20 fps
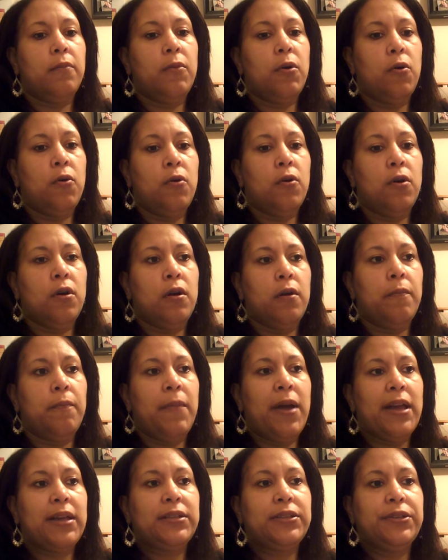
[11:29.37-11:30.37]
Or
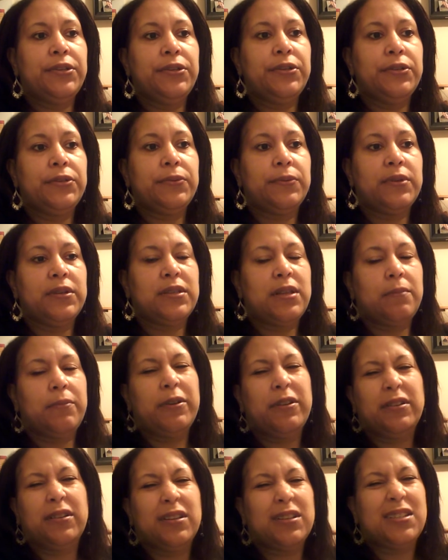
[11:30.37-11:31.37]
my excuse was I'm
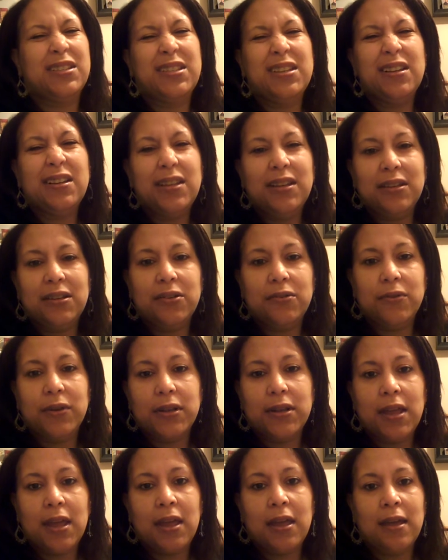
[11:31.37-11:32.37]
going to look silly
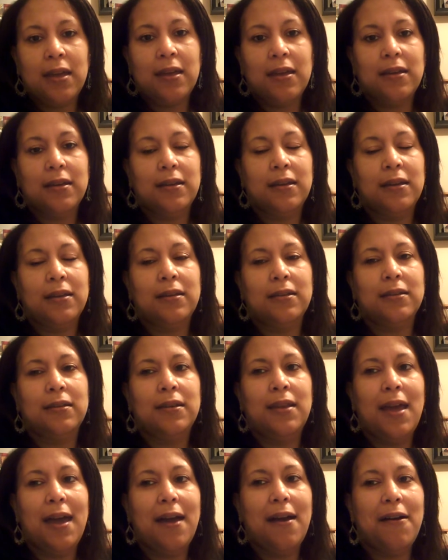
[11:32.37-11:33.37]
doing that.
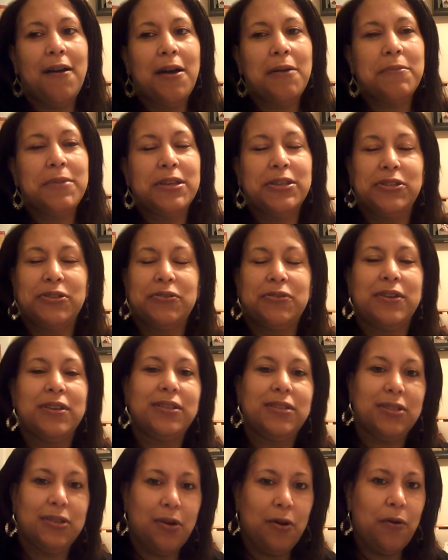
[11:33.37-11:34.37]
And now I'm enjoying
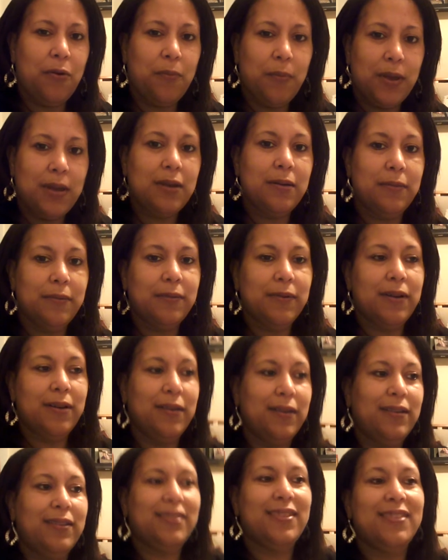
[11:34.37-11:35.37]
so many
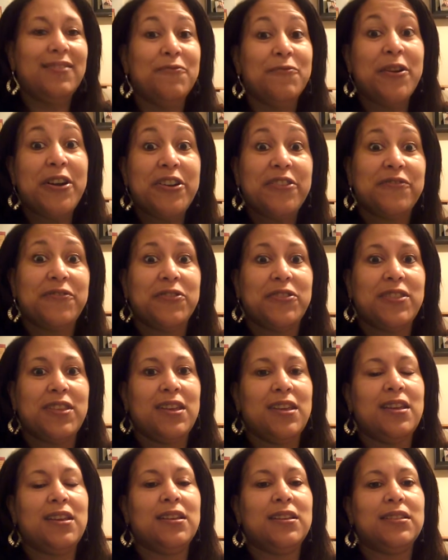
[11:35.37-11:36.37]
wonderful
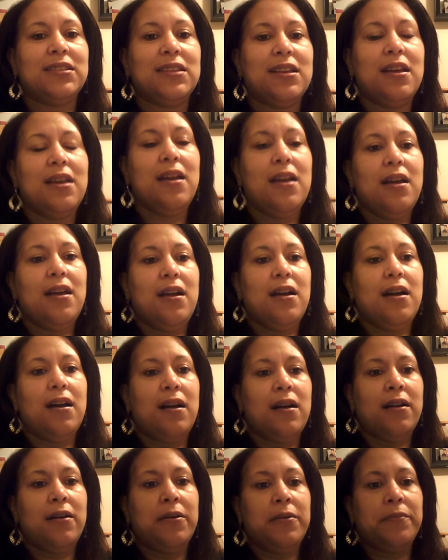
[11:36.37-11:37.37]
things.
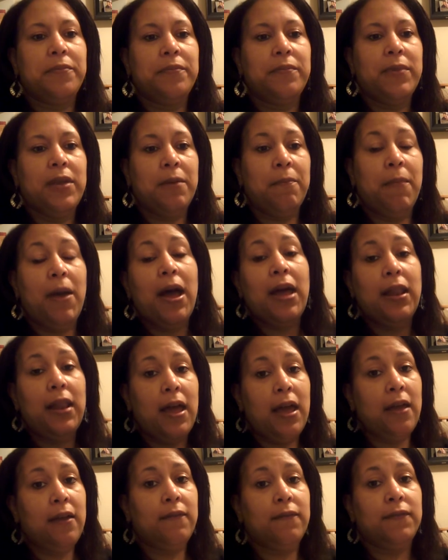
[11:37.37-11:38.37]
In my
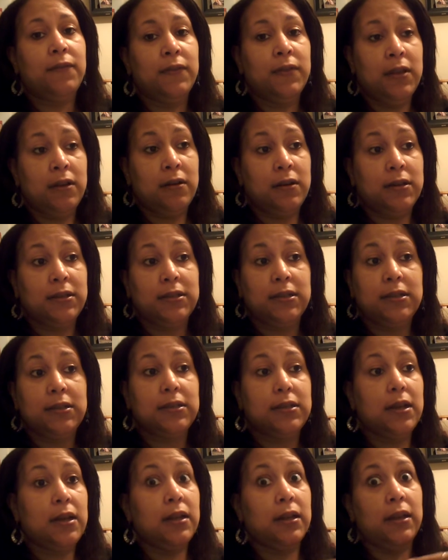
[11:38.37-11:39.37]
life, there
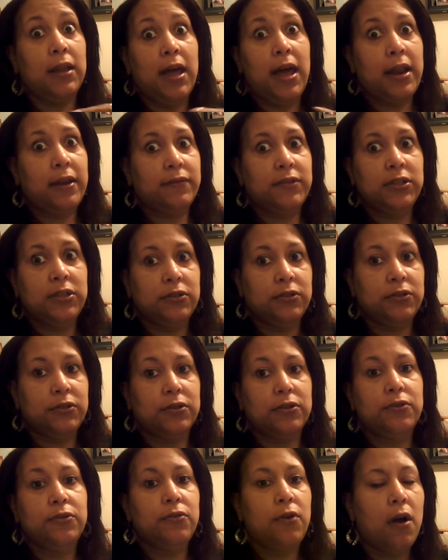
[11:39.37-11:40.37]
exists a lot of
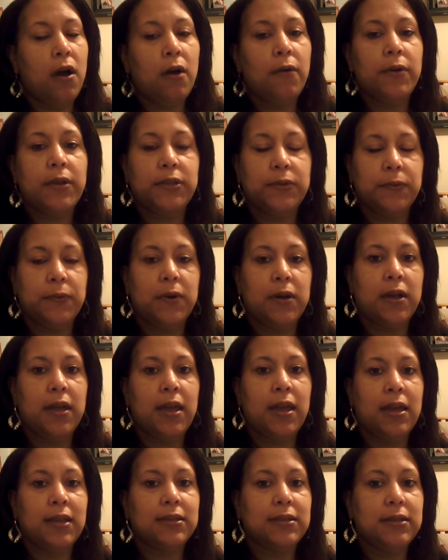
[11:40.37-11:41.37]
children who always want
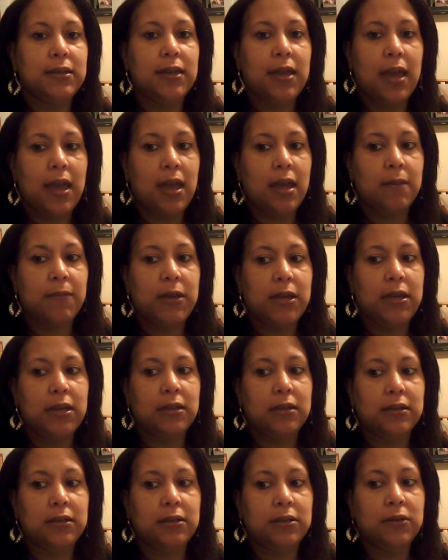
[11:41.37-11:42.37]
Auntie
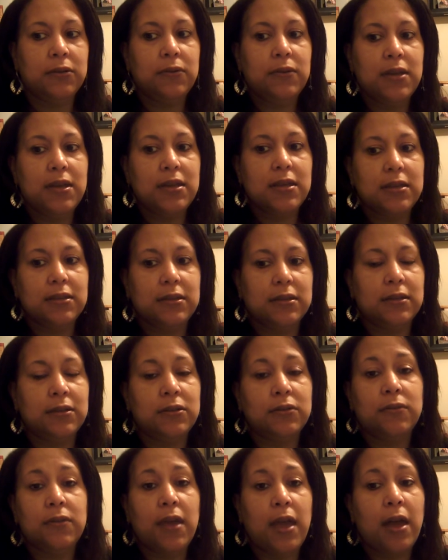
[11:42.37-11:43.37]
Cammy to do this and
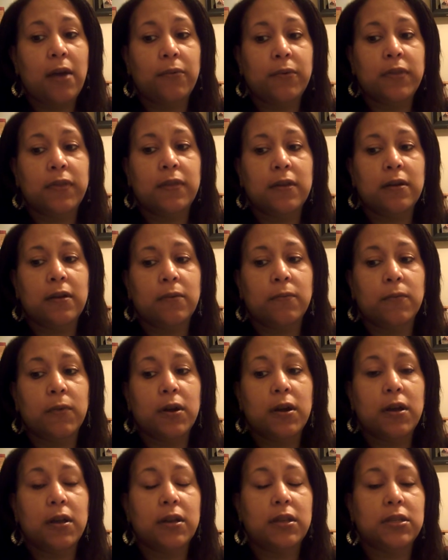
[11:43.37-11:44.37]
do that with them,
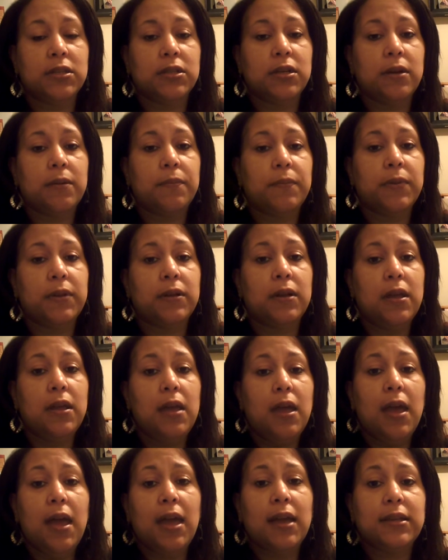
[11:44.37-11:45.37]
run and jump and
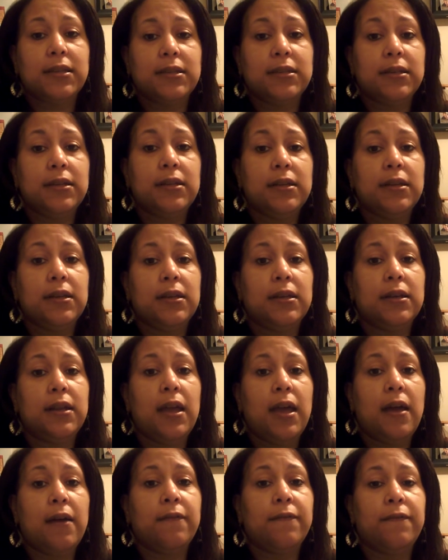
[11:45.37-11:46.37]
act silly and
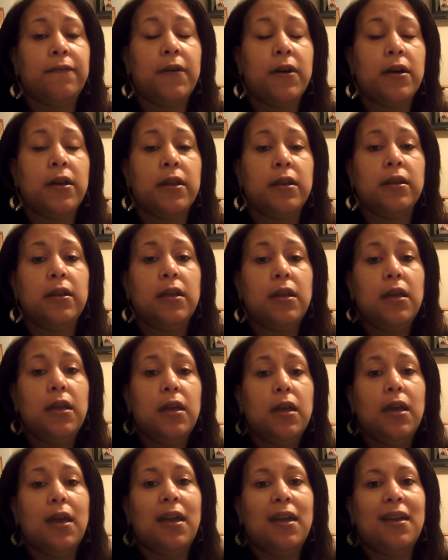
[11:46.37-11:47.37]
have fun.
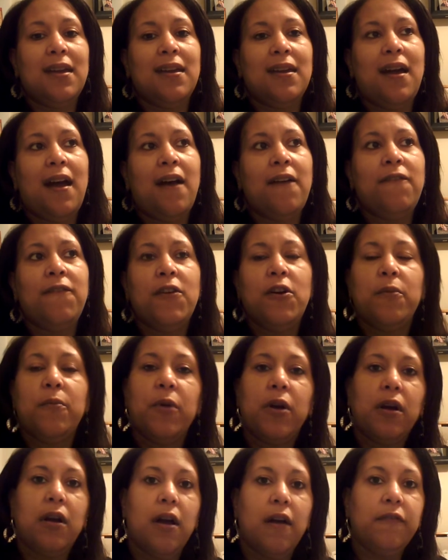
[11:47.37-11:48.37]
And I feel
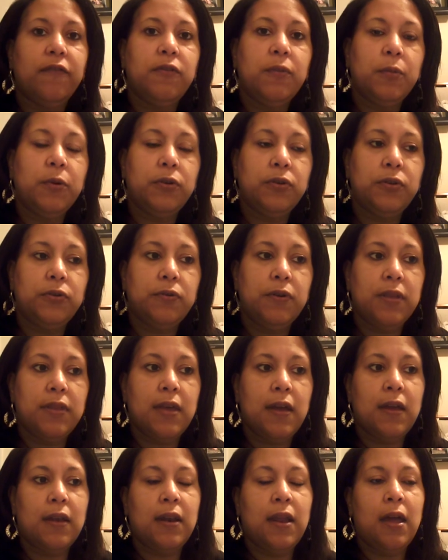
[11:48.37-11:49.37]
more comfortable doing
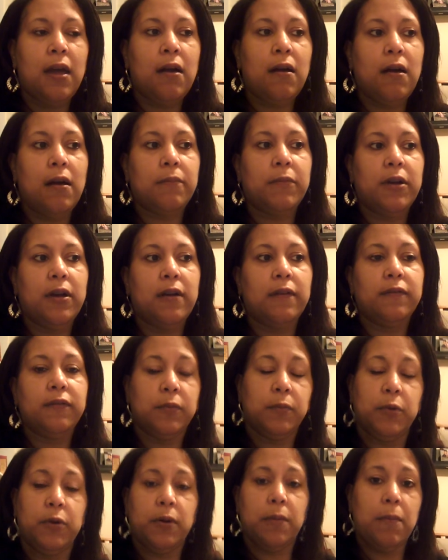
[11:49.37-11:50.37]
that now. I'm
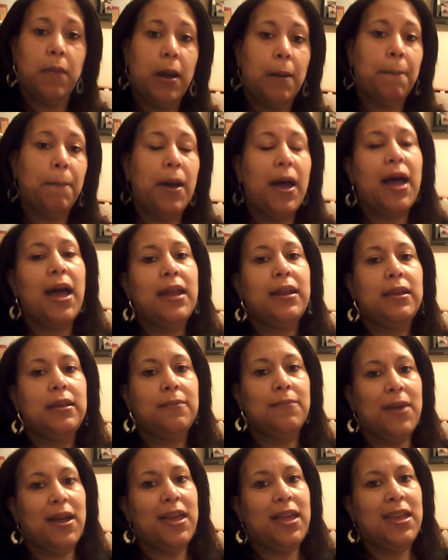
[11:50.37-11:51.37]
comfortable in my body.
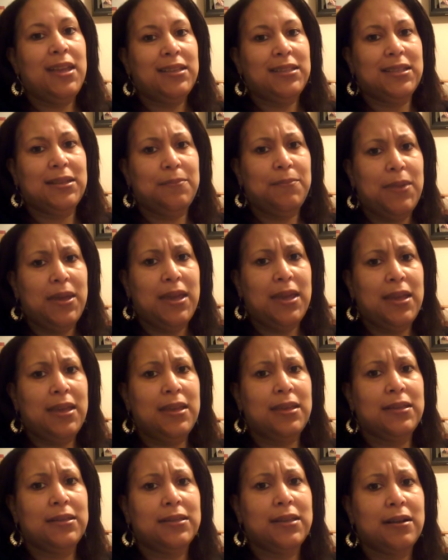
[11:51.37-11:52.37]
My aches and
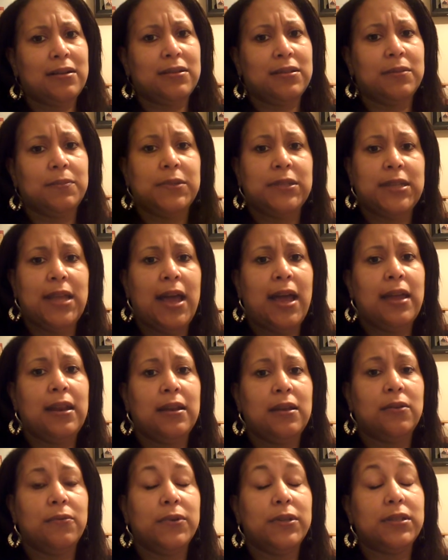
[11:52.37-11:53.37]
pains are
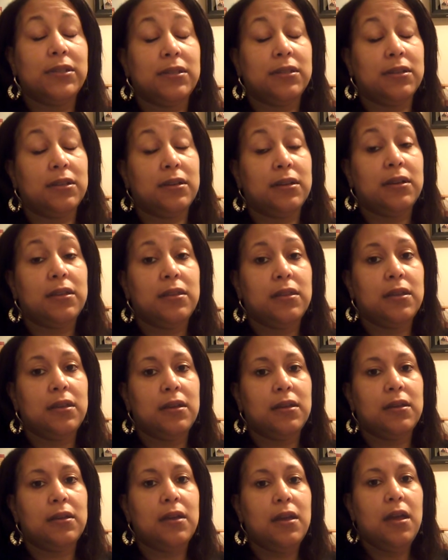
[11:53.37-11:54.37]
subsiding, which is a good
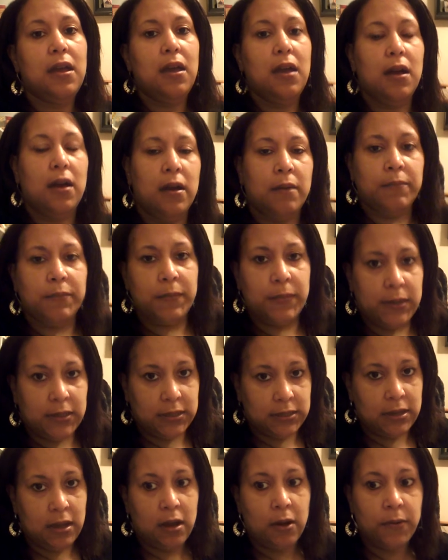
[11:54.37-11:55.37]
thing,
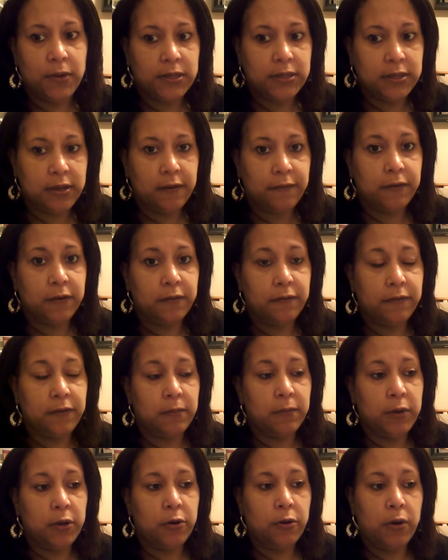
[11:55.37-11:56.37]
because I always suffered
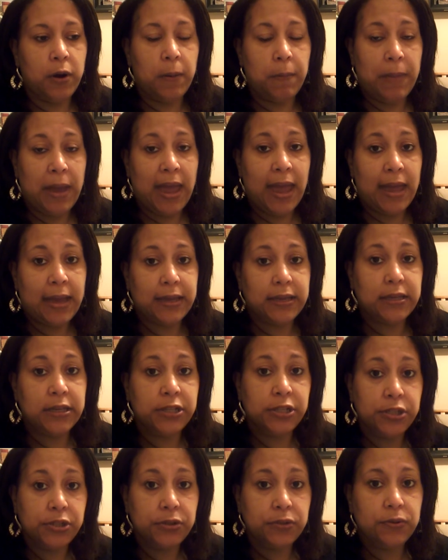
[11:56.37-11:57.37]
from lower back
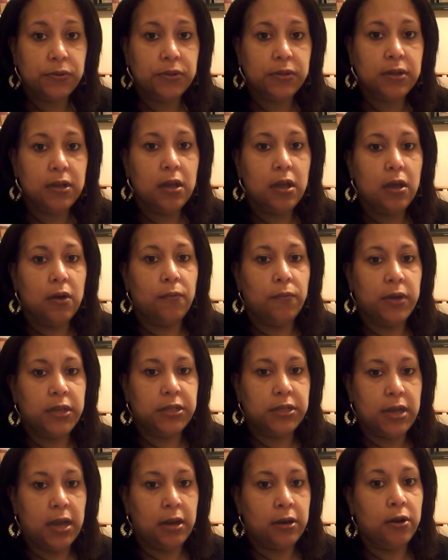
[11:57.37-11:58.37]
issues,
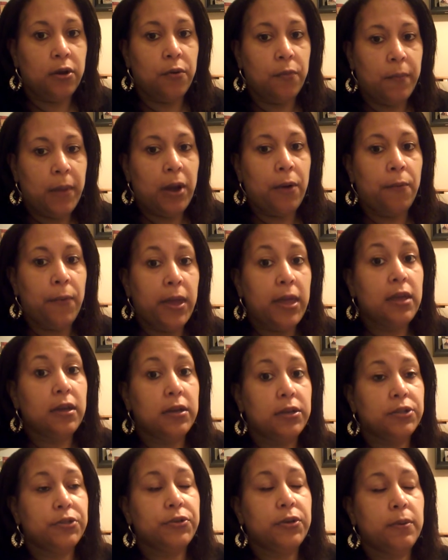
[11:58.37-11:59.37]
which I know my weight
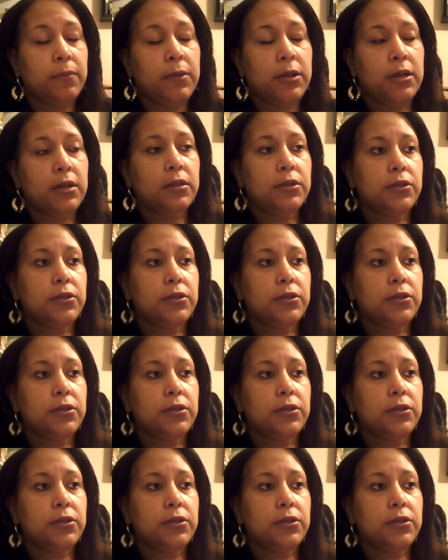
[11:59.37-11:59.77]
contributed